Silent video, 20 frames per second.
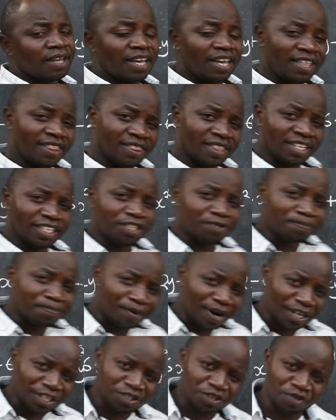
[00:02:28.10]
In this
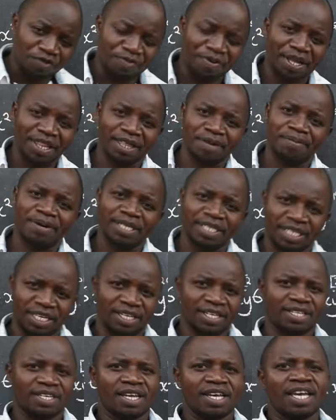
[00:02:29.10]
branch of
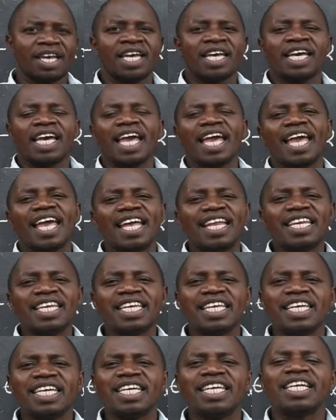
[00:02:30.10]
mathematics,
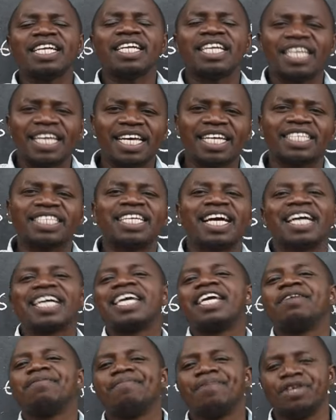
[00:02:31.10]
any letter
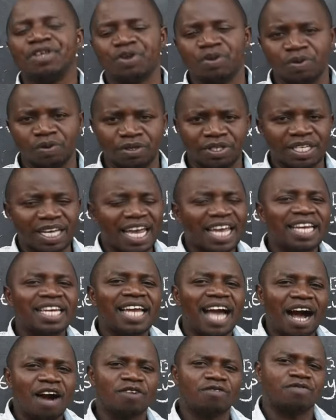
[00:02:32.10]
can be used, any
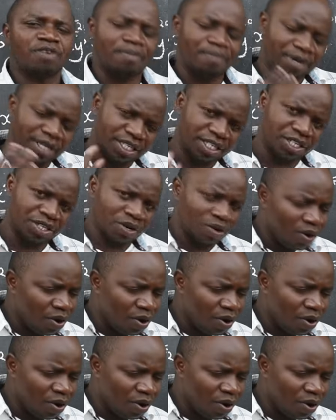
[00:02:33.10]
alphabet